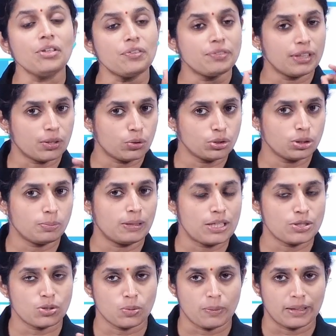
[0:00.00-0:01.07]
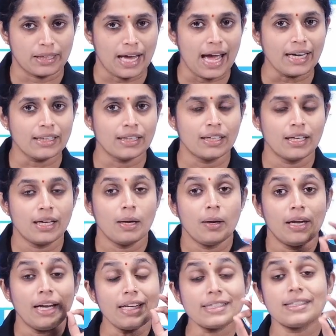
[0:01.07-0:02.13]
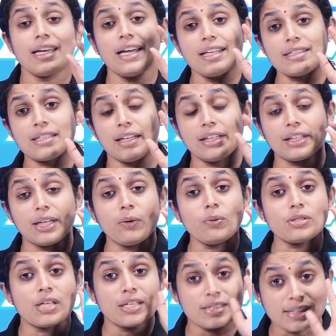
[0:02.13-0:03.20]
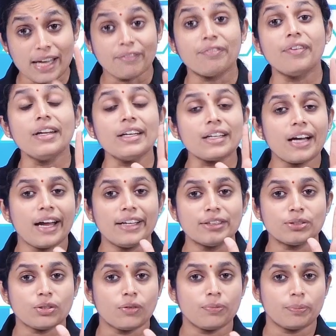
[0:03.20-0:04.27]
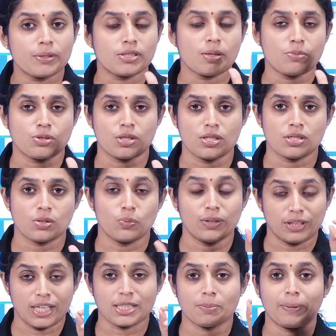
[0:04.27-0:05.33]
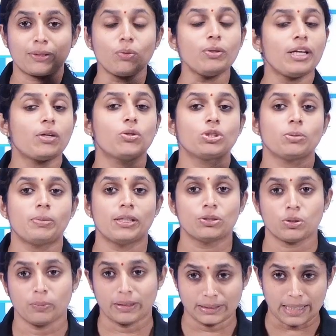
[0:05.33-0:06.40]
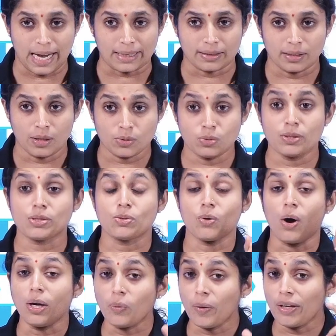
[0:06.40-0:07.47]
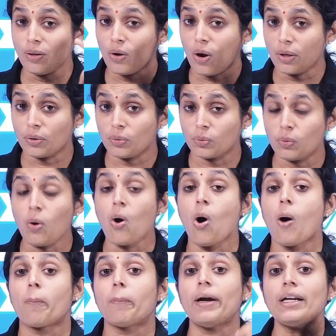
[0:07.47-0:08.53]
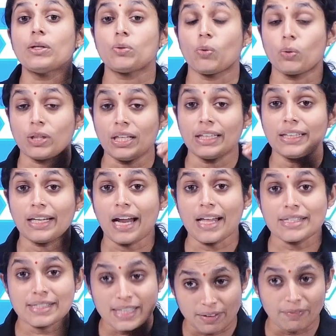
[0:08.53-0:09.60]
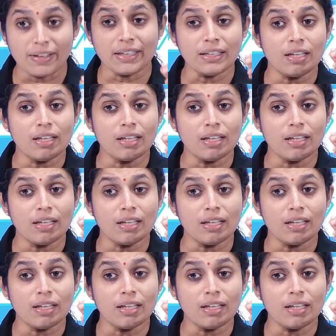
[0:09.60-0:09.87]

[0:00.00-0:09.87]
of Negotiable Instrument Act, it says, it gives 7 kinds of presumptions with respect to Negotiable Instruments Act. So, it is not 1, not 2, but totally there are 7